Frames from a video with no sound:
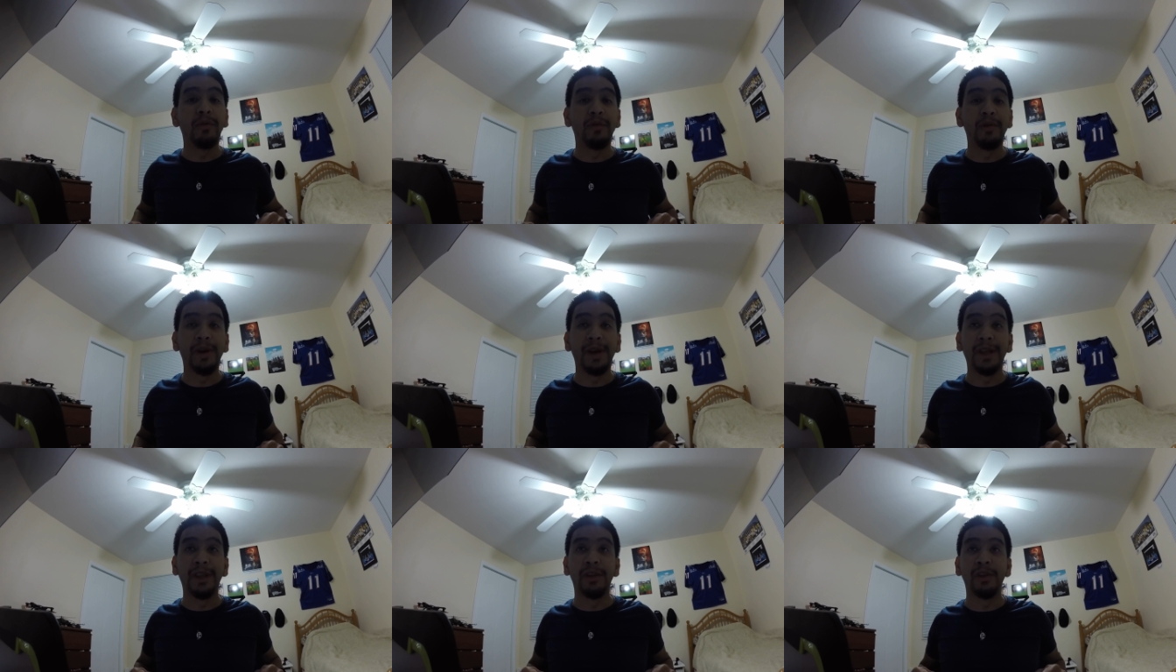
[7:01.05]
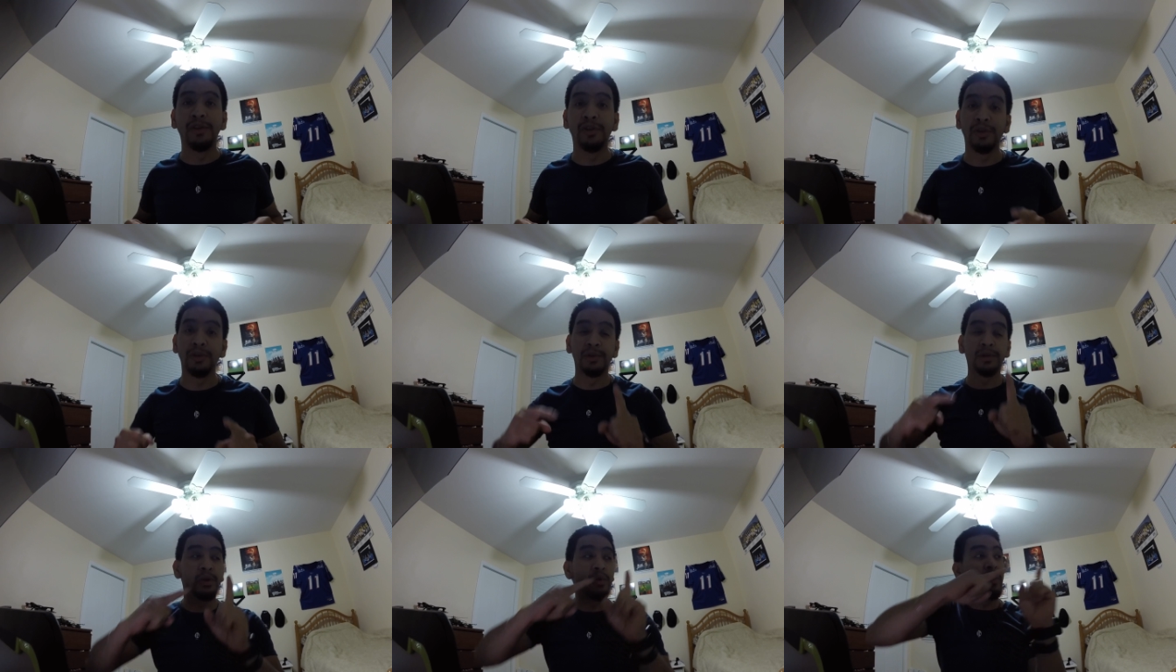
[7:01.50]
forget to
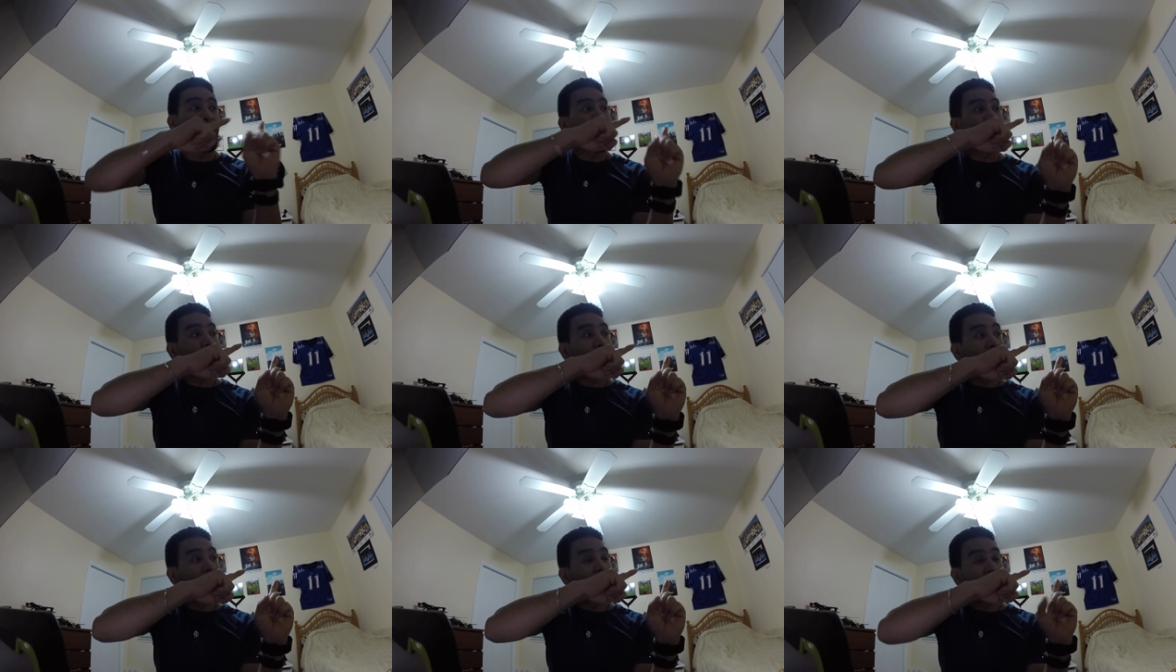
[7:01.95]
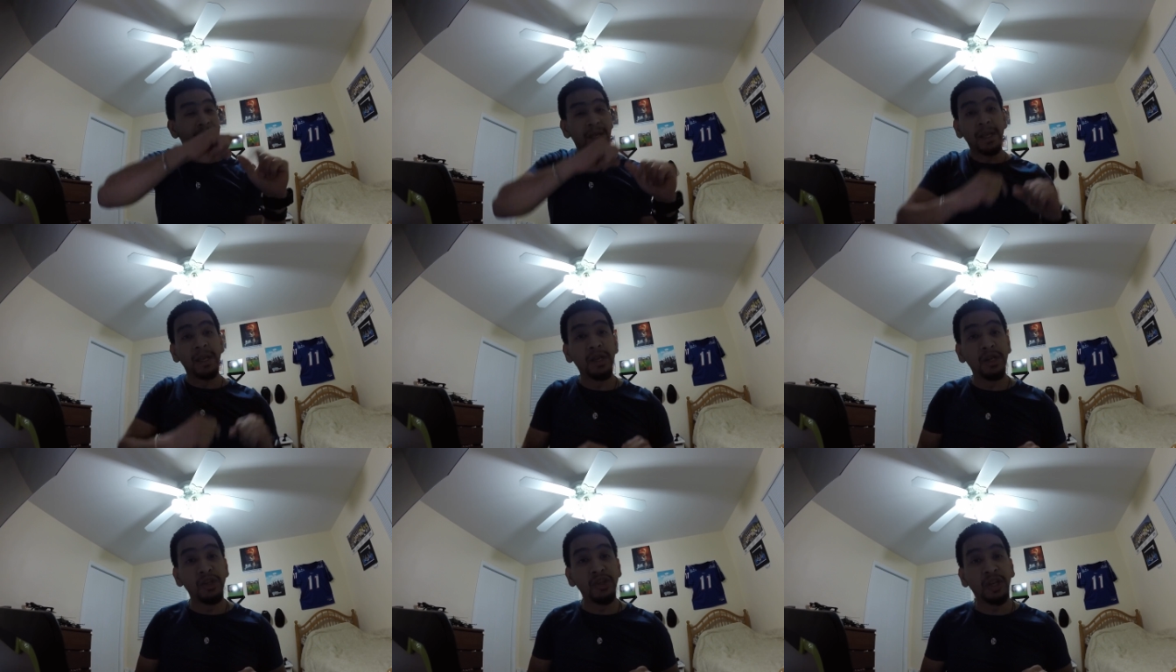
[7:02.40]
subscribe.
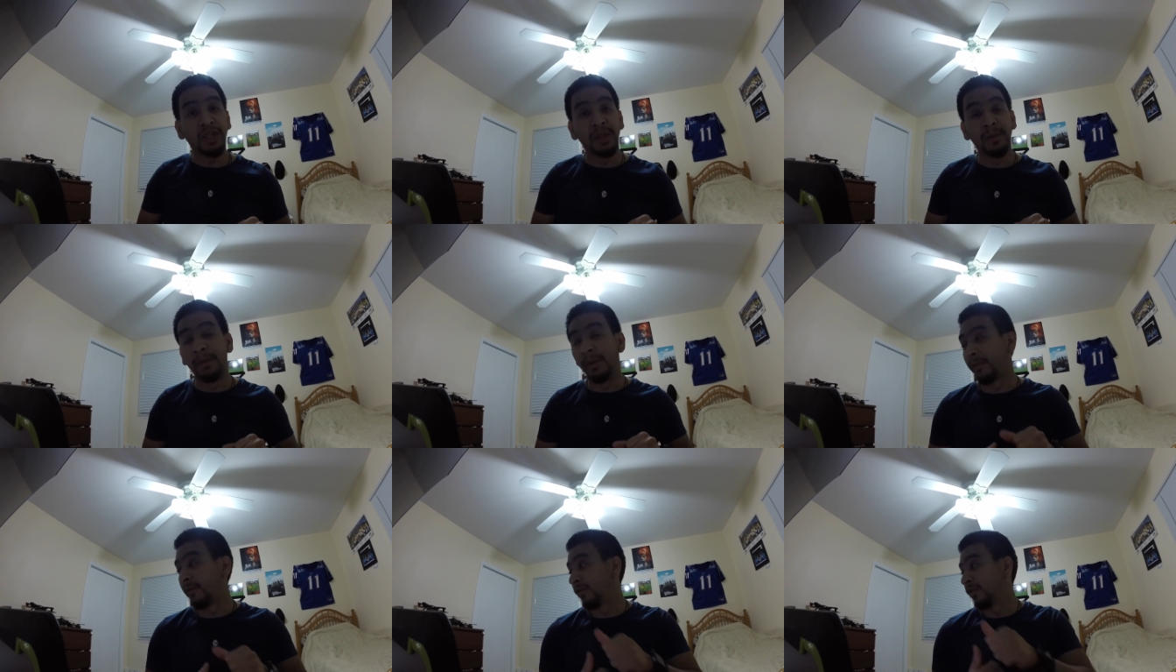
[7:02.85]
Check the vlog